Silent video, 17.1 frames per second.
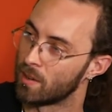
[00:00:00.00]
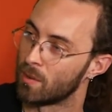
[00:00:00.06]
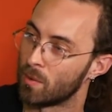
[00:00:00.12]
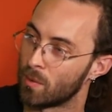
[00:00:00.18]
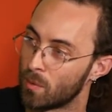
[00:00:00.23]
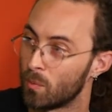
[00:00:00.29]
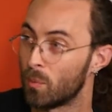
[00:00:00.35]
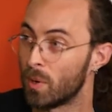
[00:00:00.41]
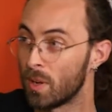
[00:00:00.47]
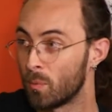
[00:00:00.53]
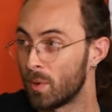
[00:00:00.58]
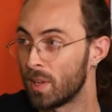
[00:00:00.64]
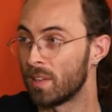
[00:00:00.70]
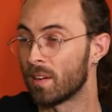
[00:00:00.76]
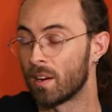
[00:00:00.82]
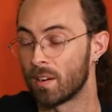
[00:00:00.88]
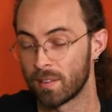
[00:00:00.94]
Yeah. We
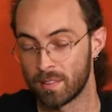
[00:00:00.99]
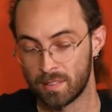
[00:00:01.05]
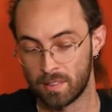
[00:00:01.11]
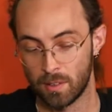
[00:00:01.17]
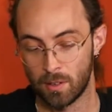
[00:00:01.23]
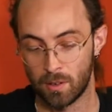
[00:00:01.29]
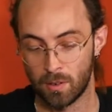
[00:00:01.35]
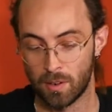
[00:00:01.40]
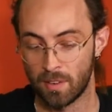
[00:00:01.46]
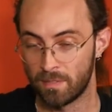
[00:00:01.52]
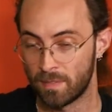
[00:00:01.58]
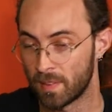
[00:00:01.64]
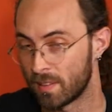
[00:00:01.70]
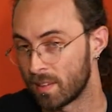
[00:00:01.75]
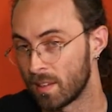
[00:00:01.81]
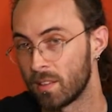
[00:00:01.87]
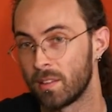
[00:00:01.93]
we are still a
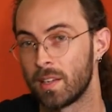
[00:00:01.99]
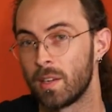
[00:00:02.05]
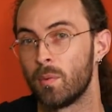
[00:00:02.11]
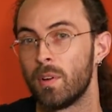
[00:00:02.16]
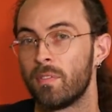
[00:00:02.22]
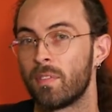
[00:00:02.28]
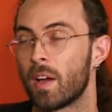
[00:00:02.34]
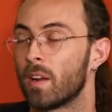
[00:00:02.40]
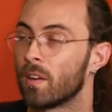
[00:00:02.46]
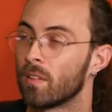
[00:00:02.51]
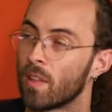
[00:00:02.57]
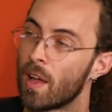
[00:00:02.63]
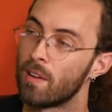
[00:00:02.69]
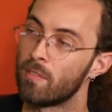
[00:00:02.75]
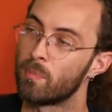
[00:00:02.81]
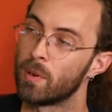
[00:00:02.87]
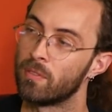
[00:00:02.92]
facility. We've got our
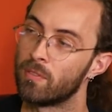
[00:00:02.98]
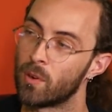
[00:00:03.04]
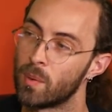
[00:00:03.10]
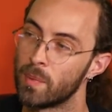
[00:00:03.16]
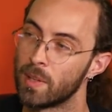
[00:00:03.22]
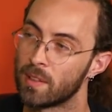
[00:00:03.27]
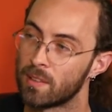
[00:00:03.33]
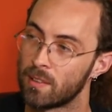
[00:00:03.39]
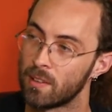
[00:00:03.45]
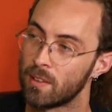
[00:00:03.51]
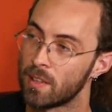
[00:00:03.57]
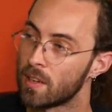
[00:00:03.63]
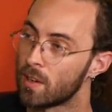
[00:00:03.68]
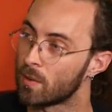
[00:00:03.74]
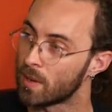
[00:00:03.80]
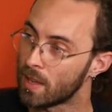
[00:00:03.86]
live performance studio